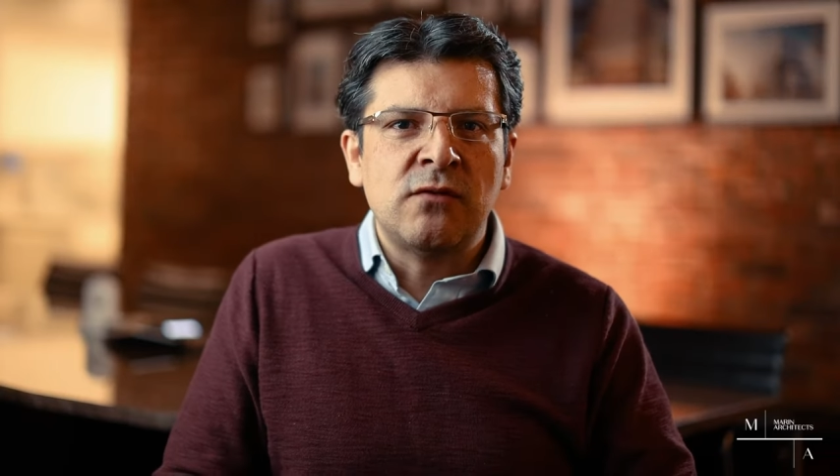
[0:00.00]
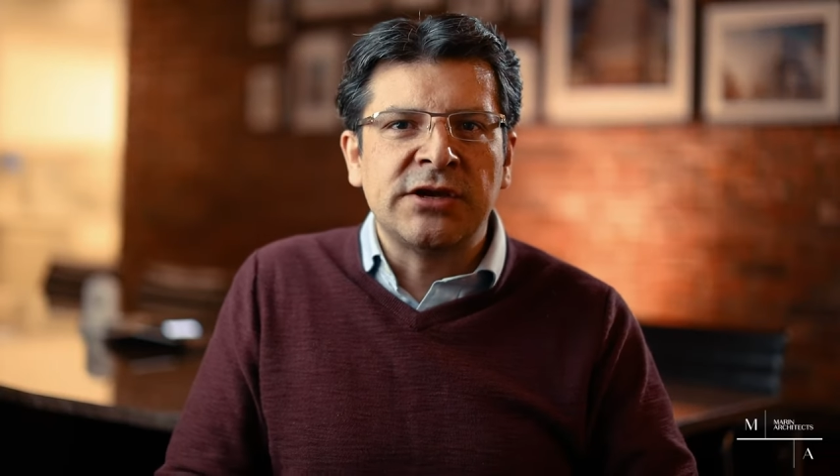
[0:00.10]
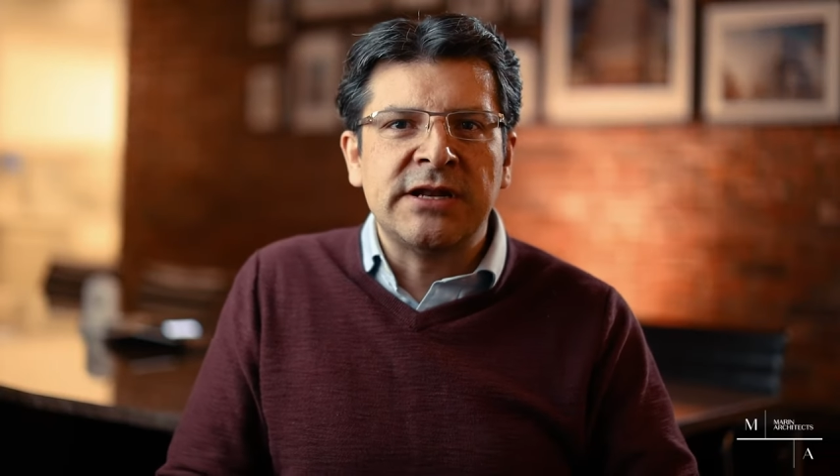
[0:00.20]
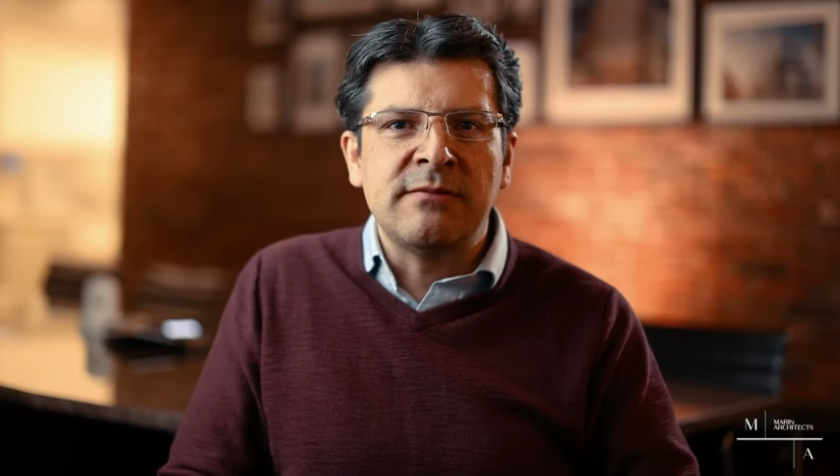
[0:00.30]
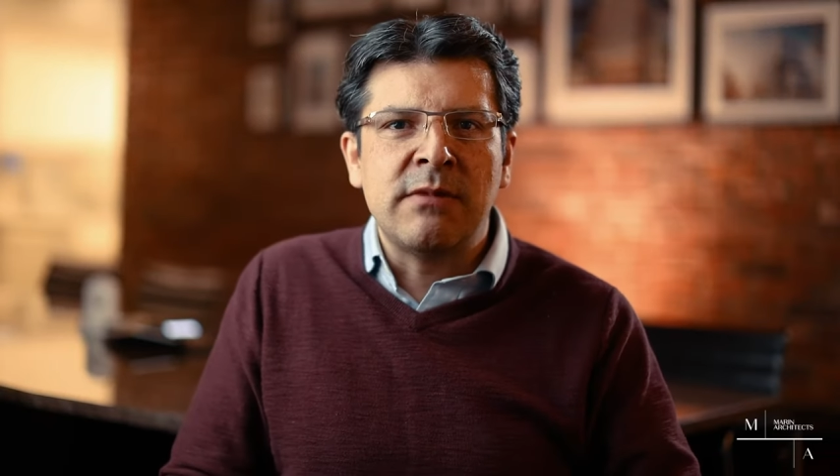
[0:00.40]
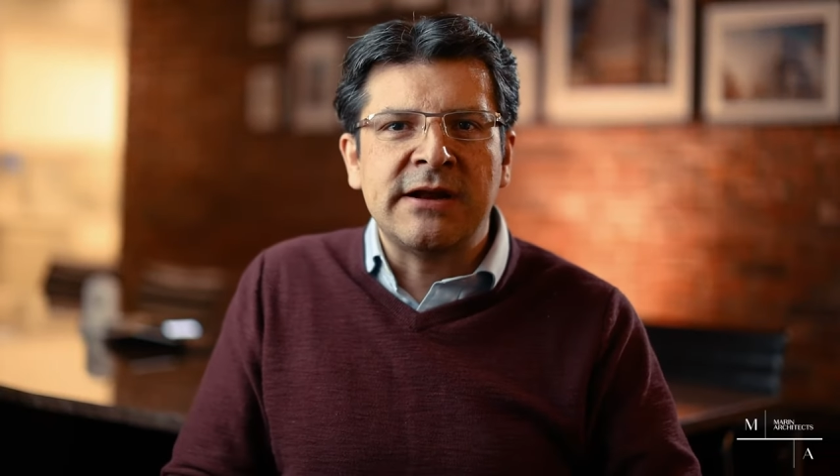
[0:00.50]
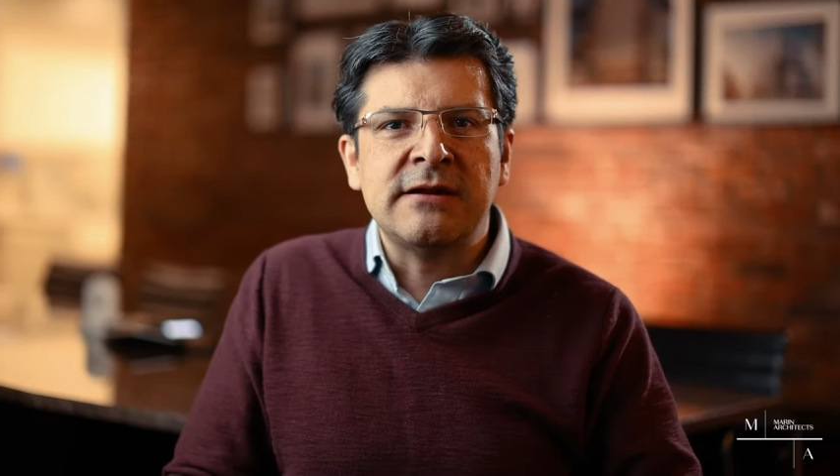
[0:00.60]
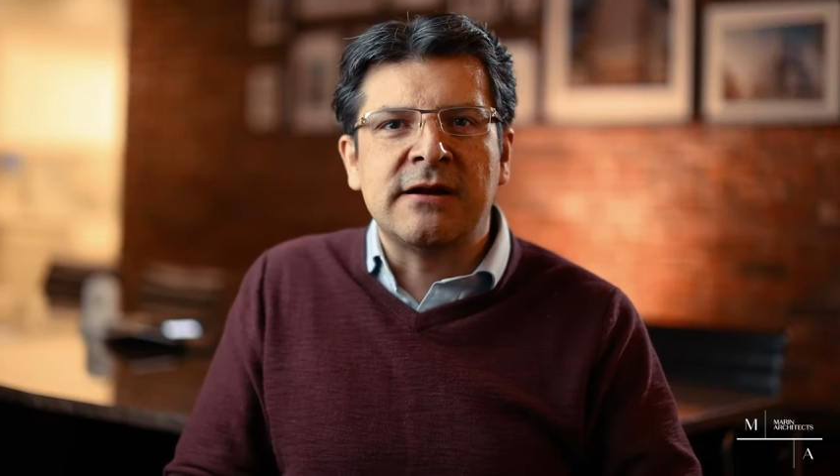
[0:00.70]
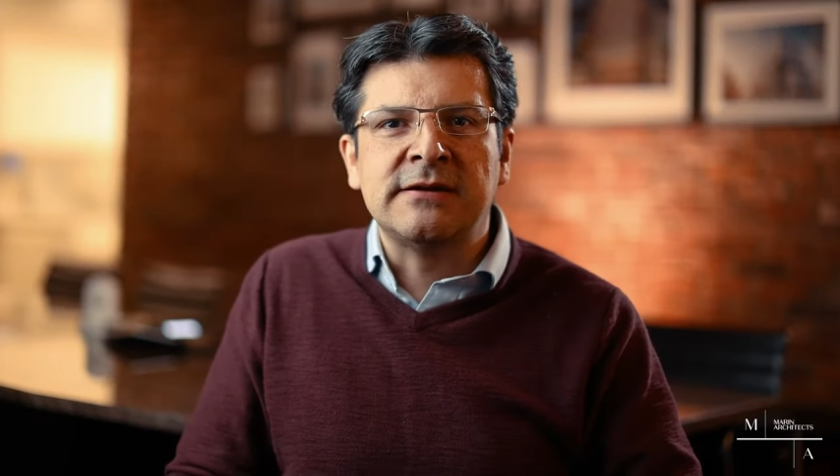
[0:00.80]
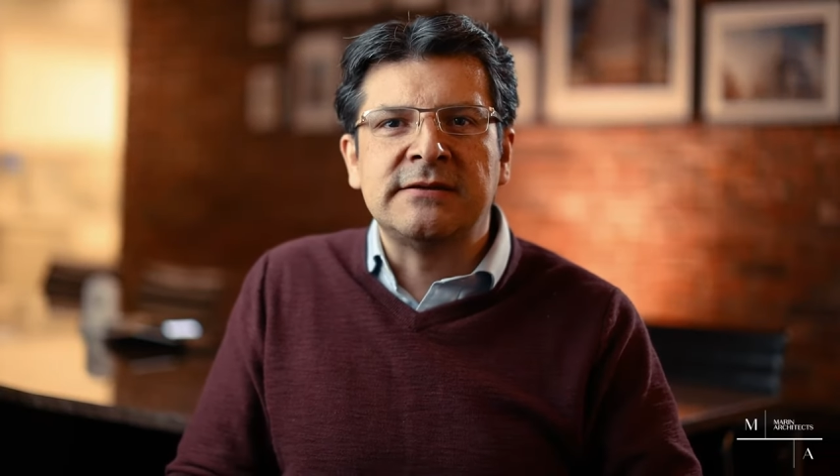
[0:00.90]
working at
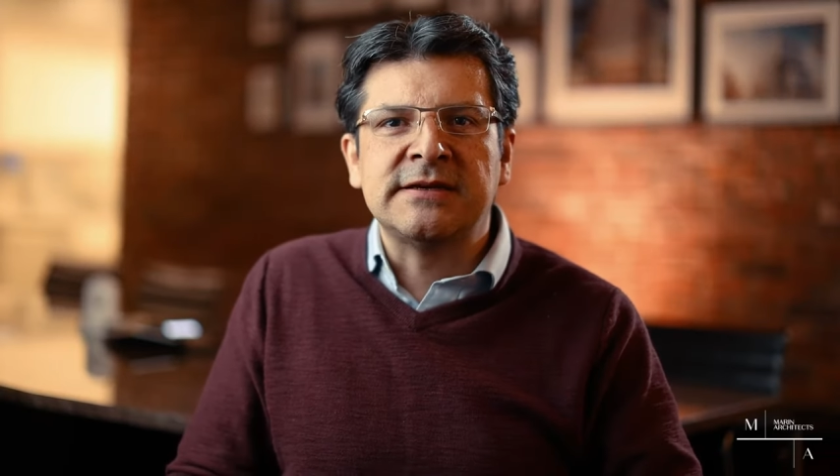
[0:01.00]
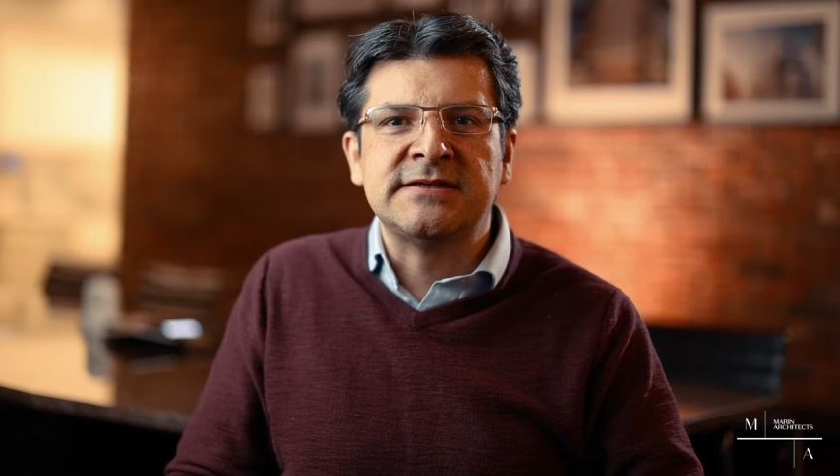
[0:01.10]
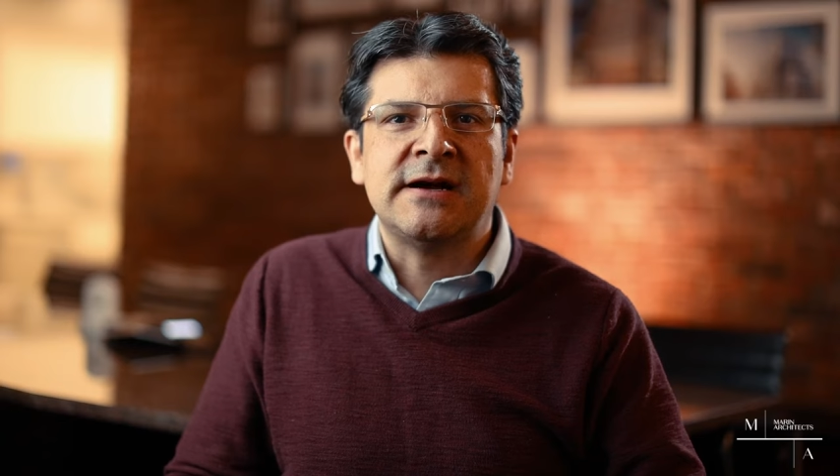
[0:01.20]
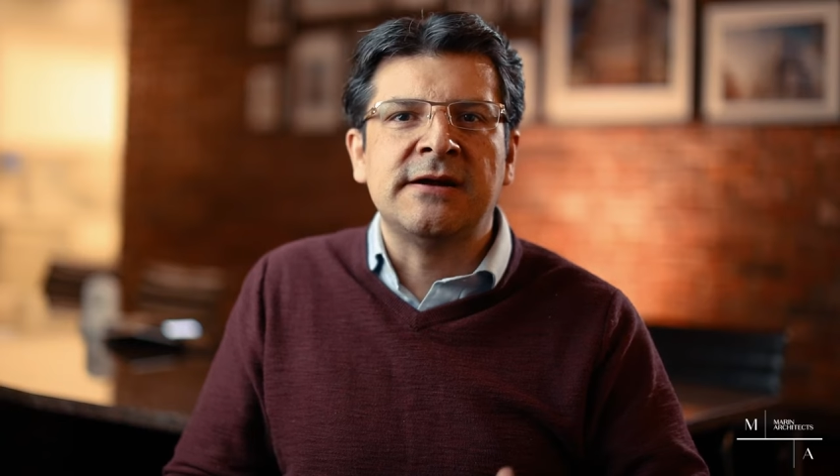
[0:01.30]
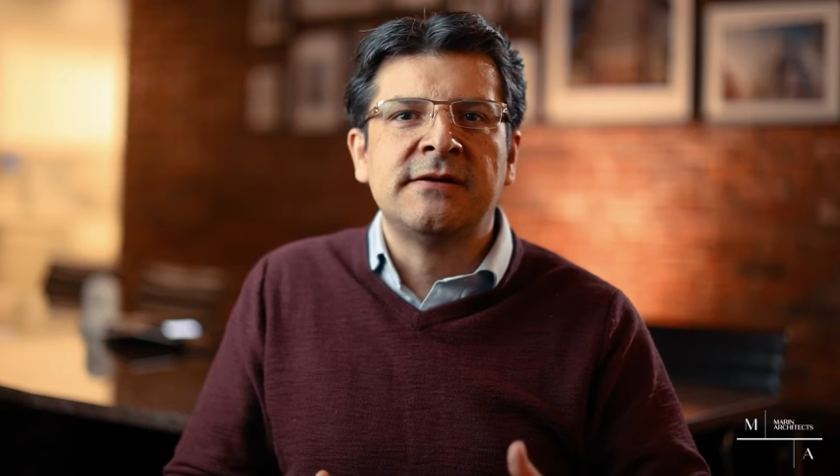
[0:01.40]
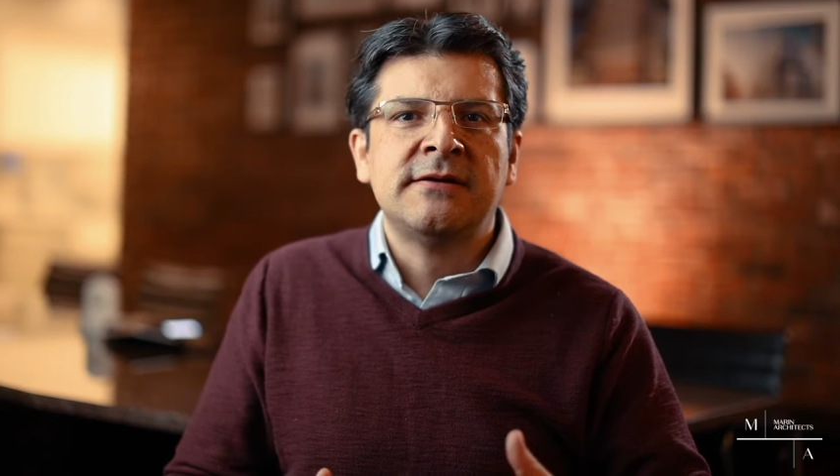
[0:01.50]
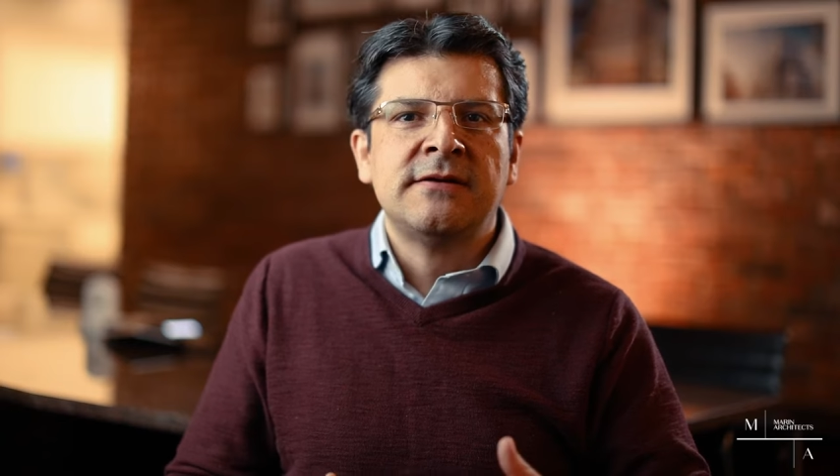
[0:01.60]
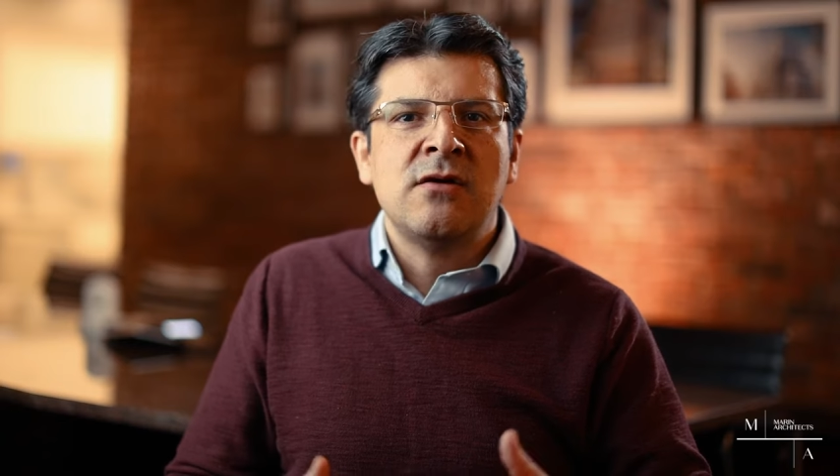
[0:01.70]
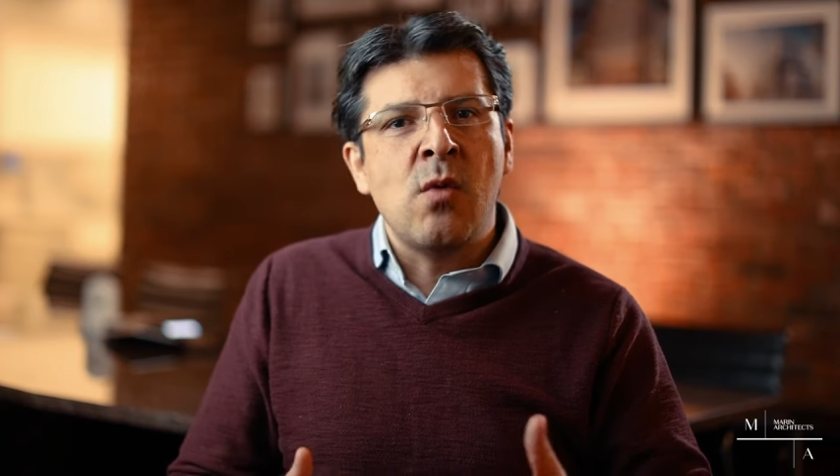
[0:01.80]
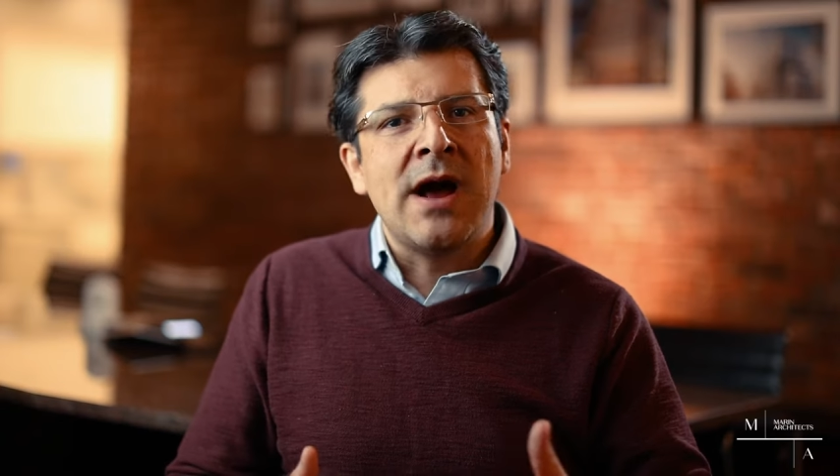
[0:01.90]
Marin Architects are
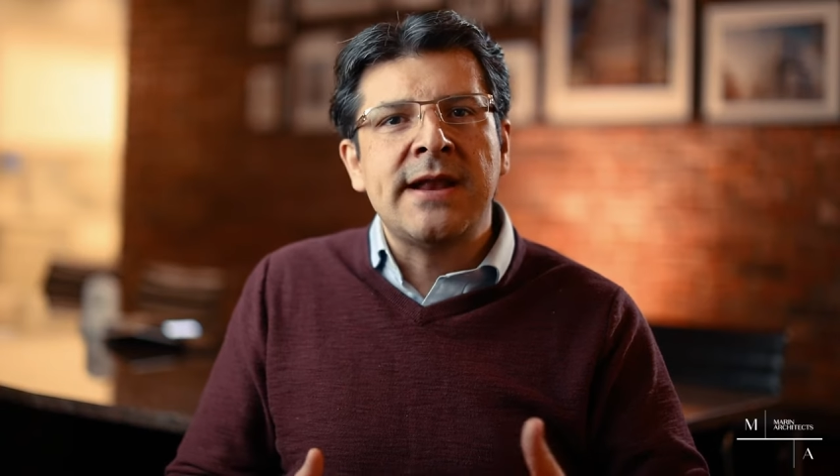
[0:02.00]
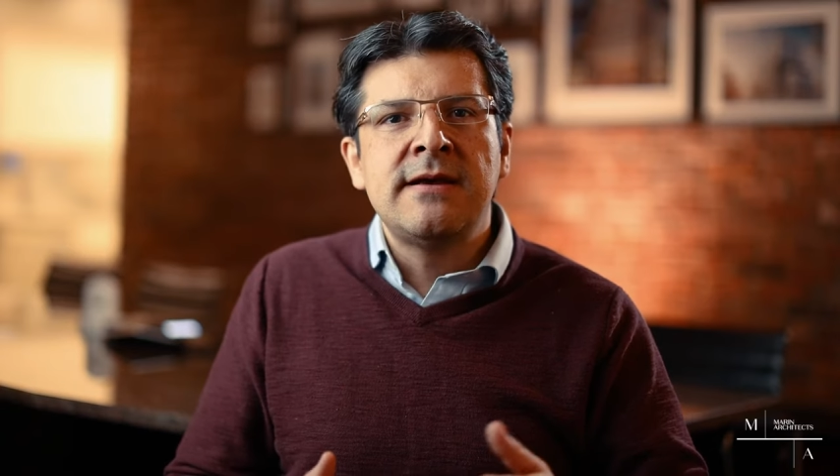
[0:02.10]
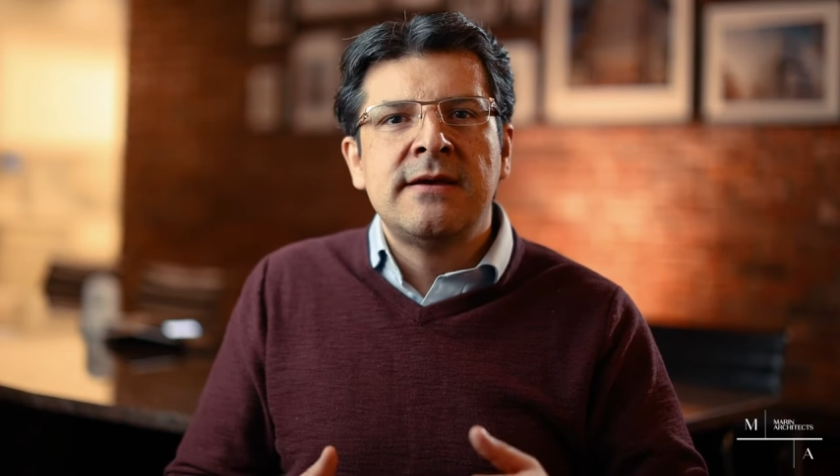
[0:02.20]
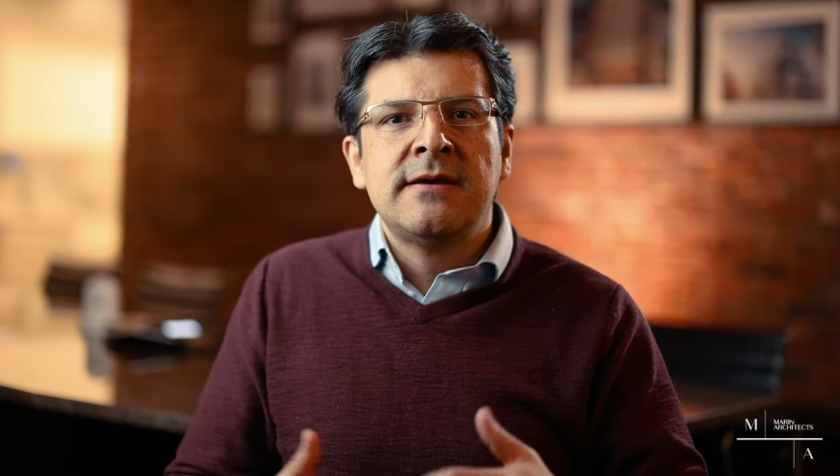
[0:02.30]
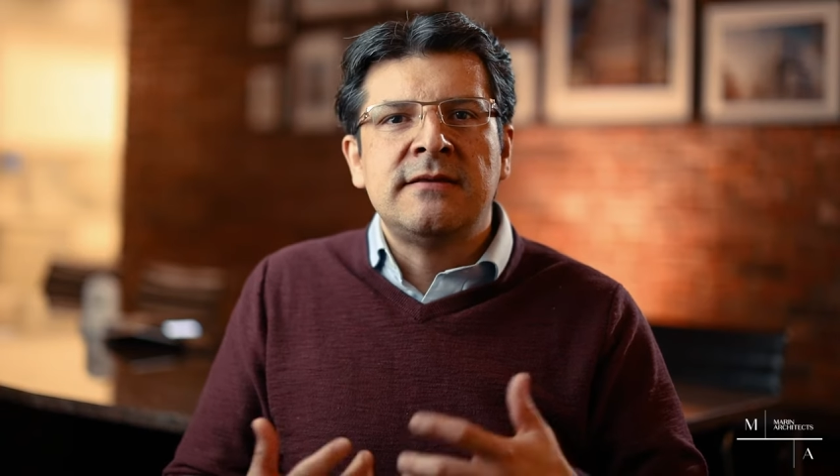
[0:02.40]
one,